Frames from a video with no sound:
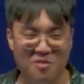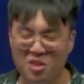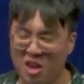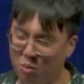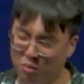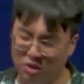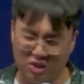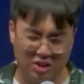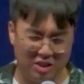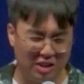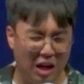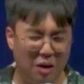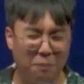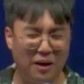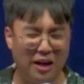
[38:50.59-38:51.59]
And we
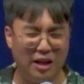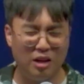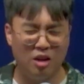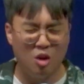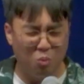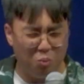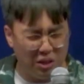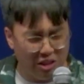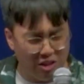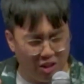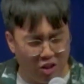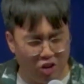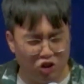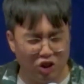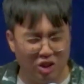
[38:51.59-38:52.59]
stuck by it, we
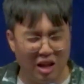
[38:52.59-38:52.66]
nurtured